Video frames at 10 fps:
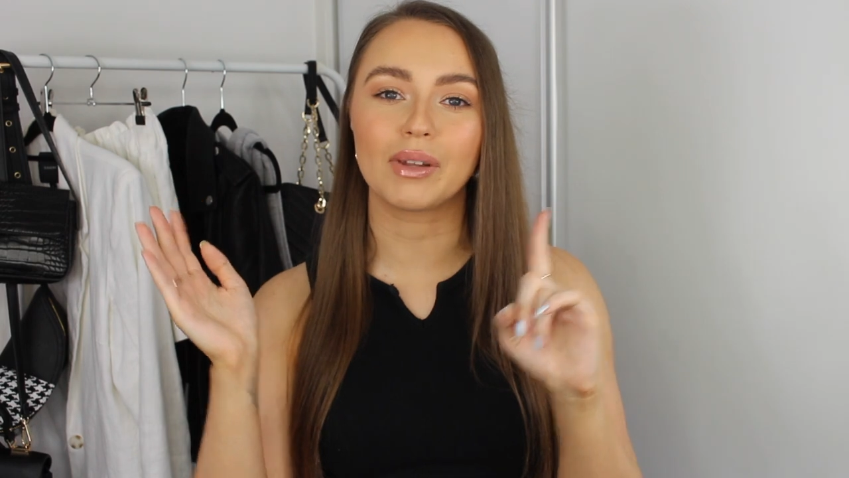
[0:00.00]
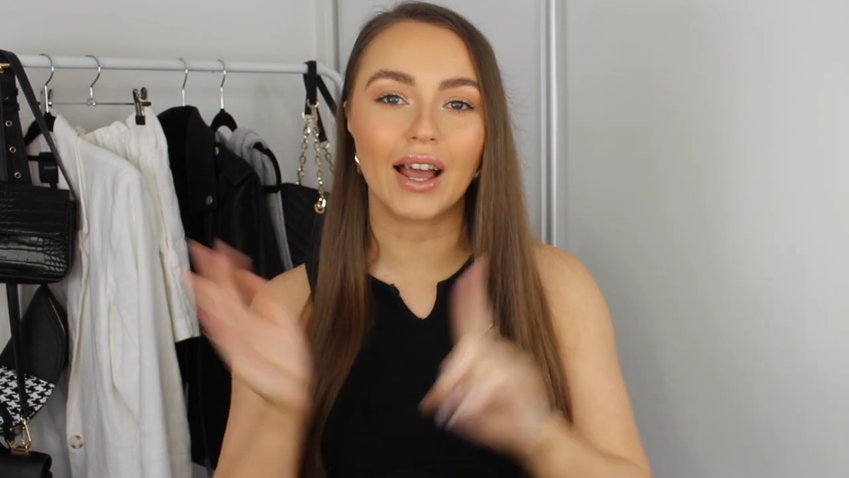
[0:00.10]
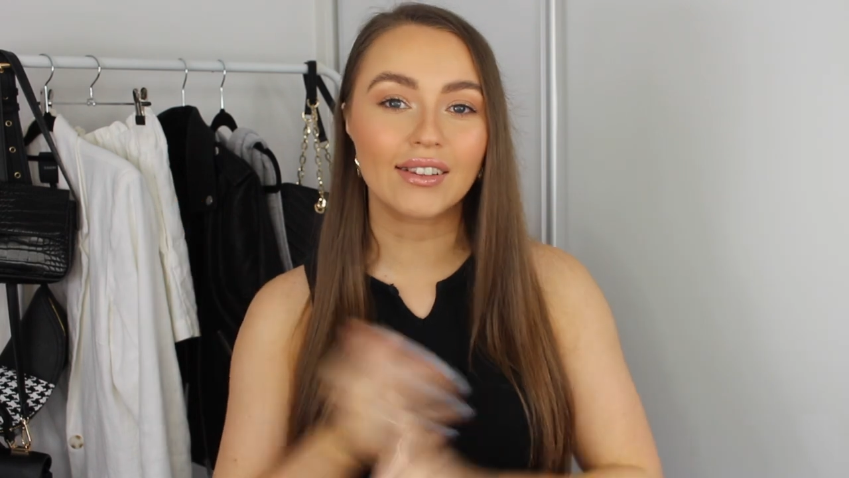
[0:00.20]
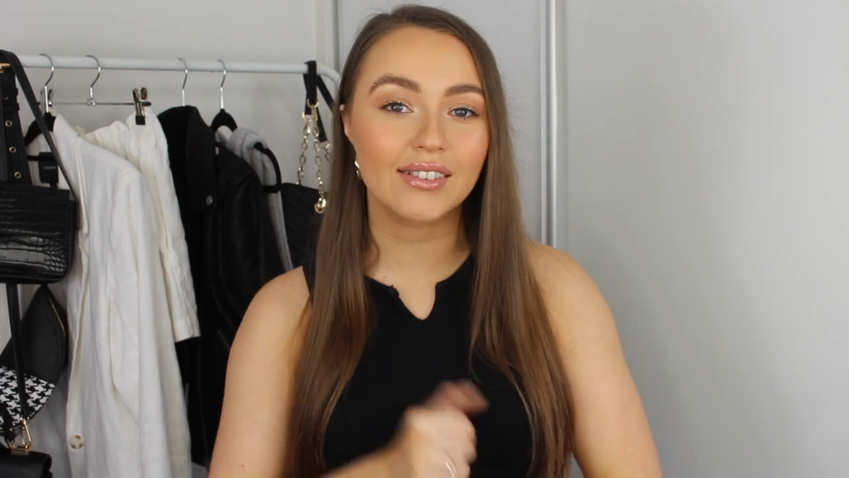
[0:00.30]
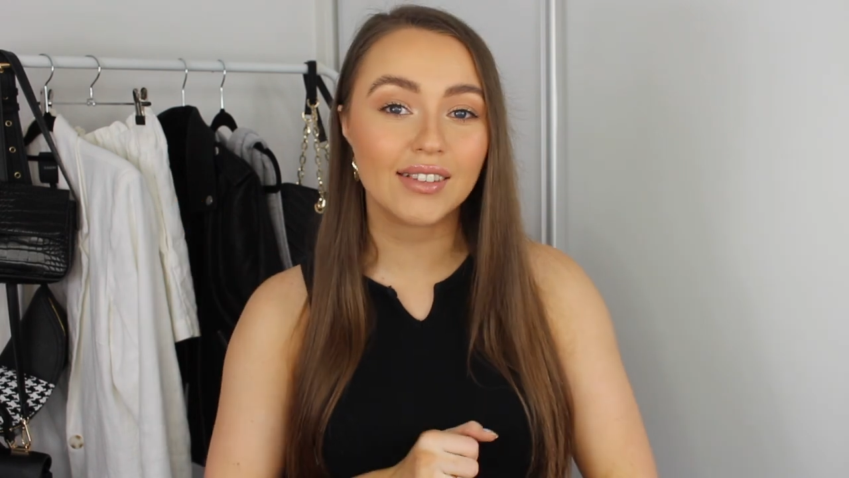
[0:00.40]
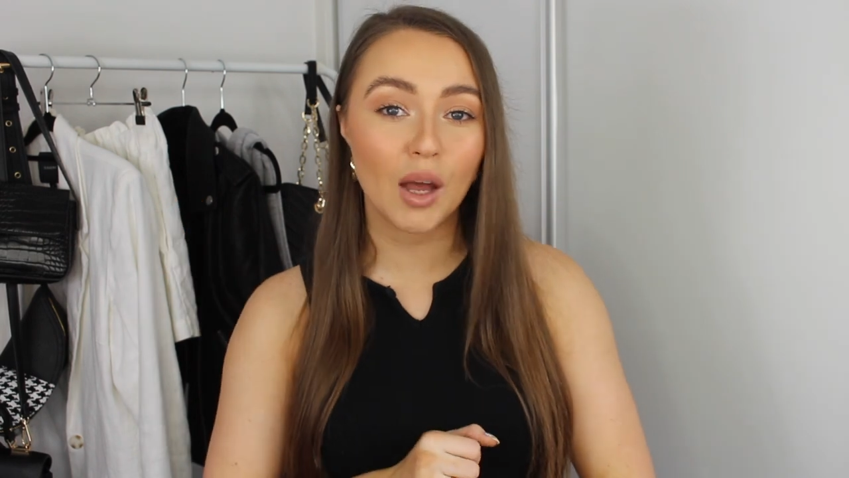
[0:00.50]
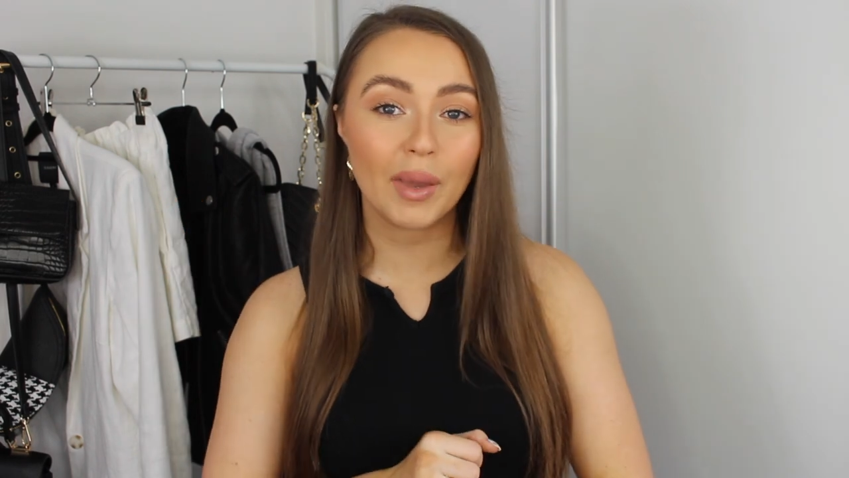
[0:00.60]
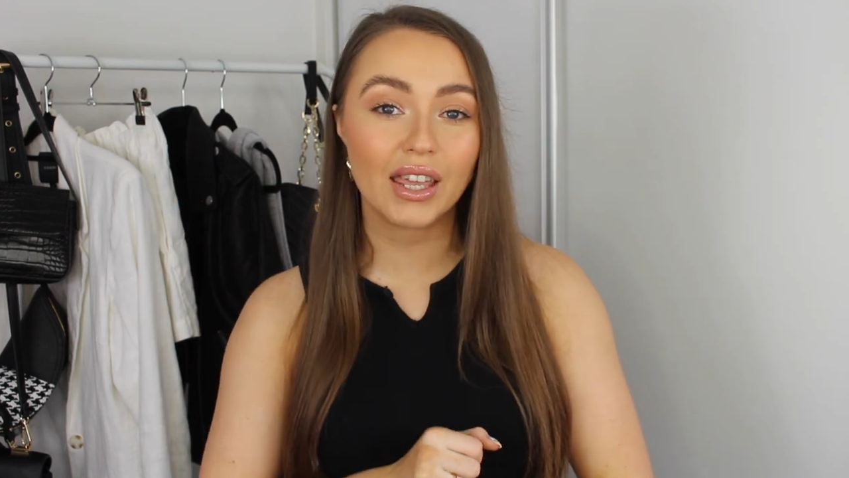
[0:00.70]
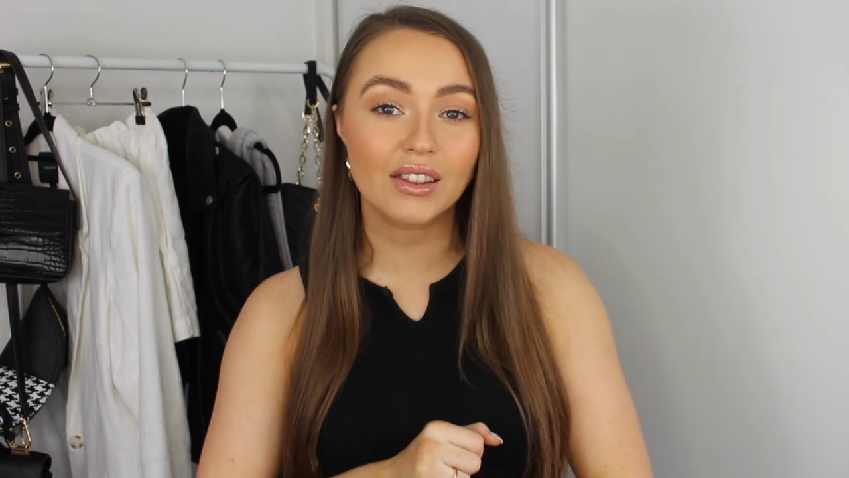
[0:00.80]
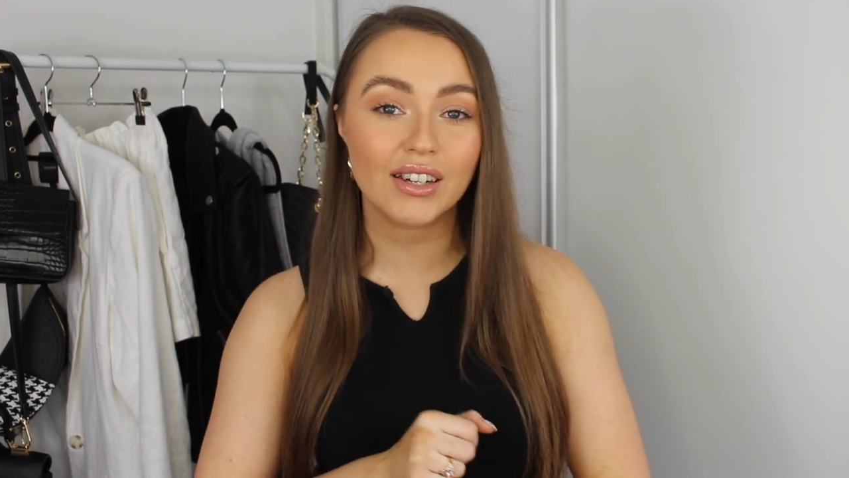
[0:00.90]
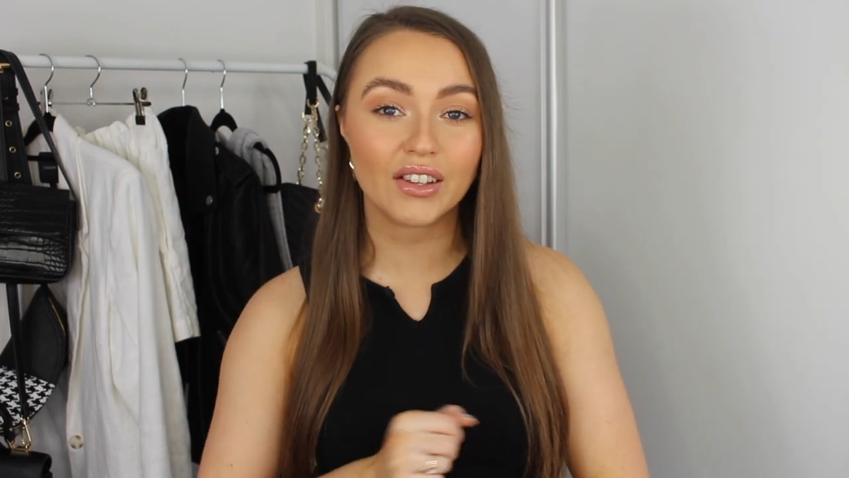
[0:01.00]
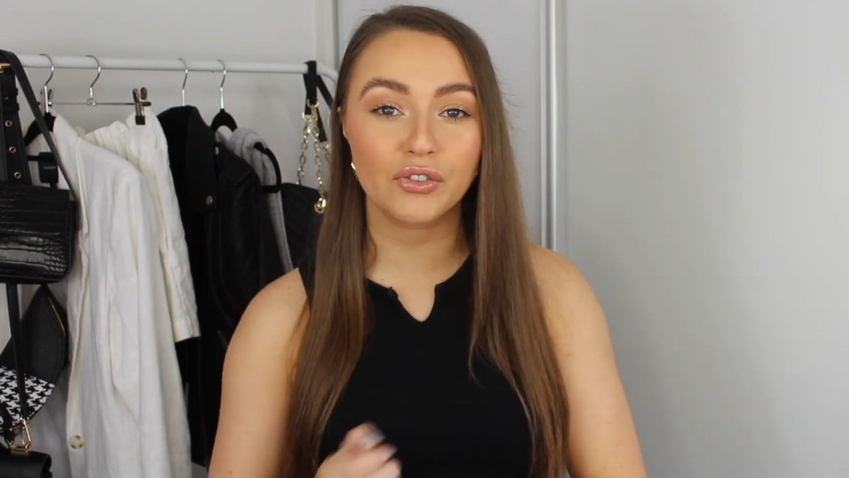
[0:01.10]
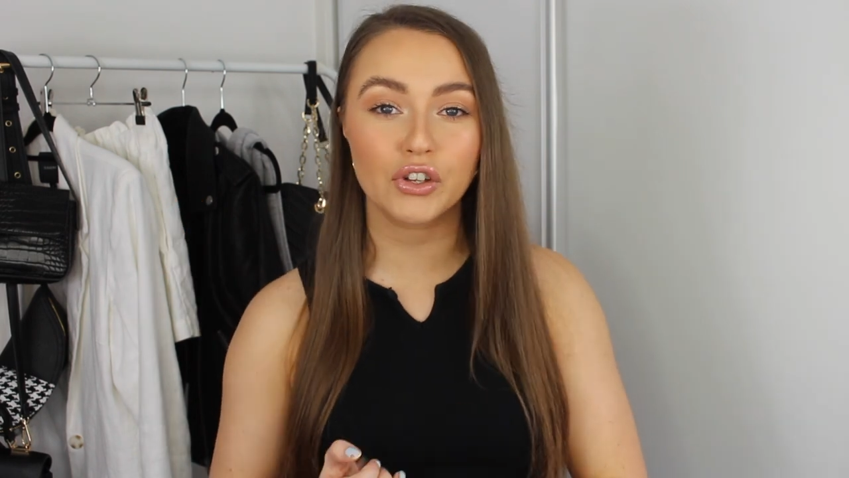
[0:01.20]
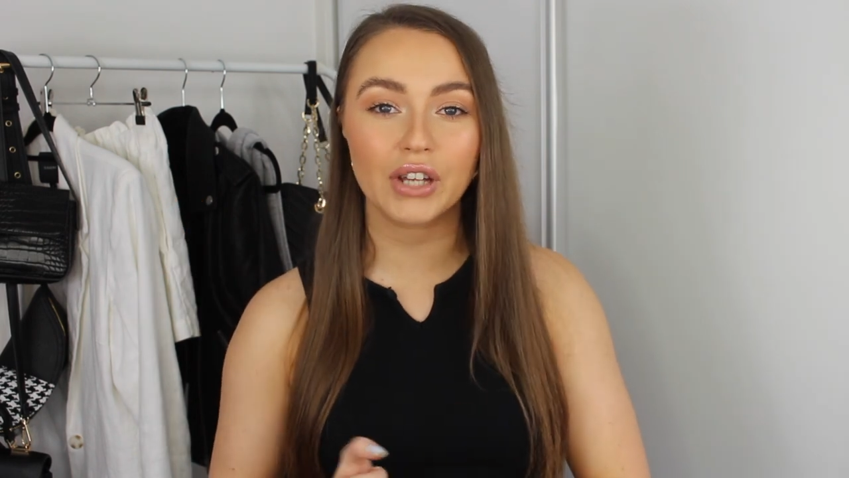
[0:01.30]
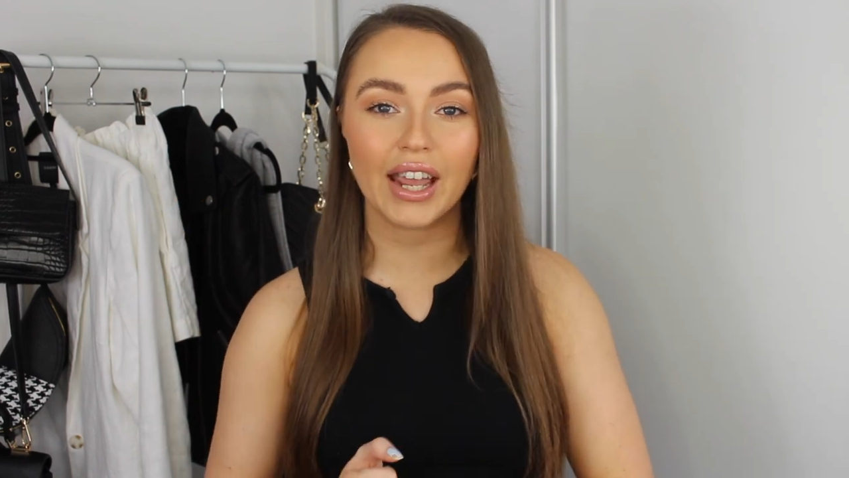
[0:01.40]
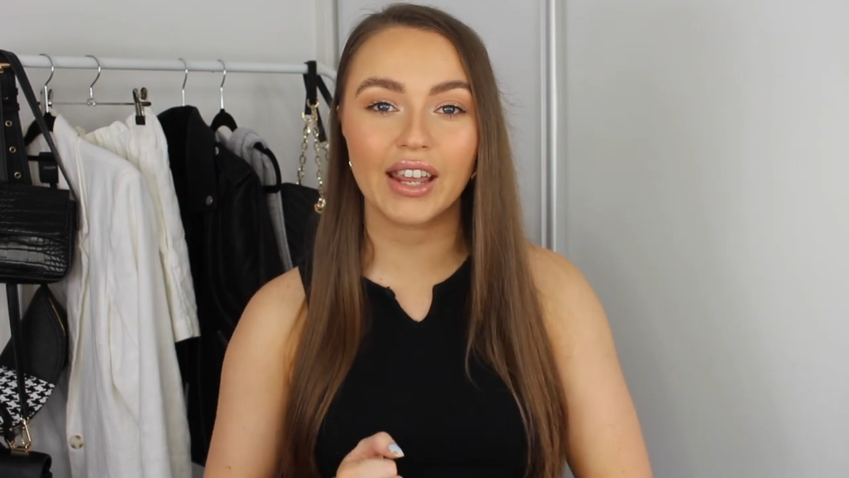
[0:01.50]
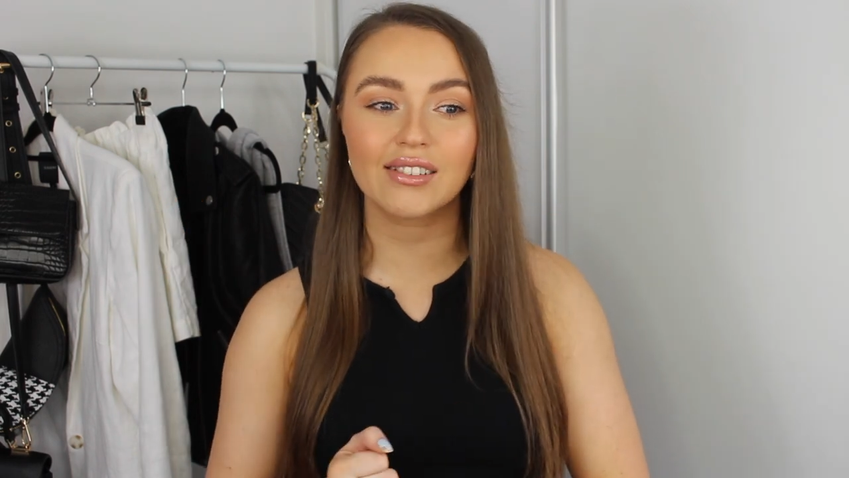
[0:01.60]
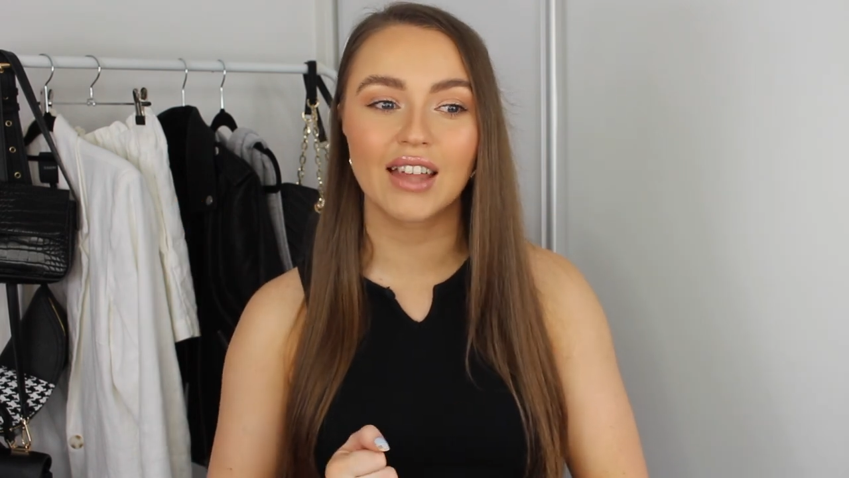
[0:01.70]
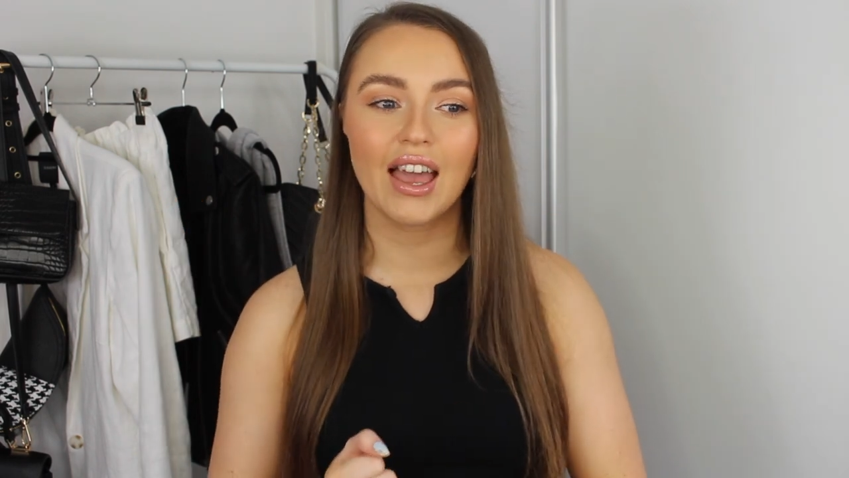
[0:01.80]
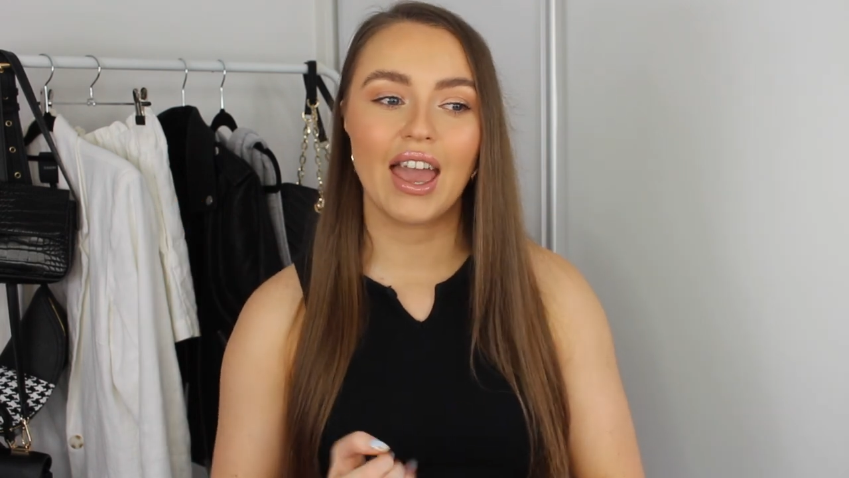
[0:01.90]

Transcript: Glassons coming in the next few days,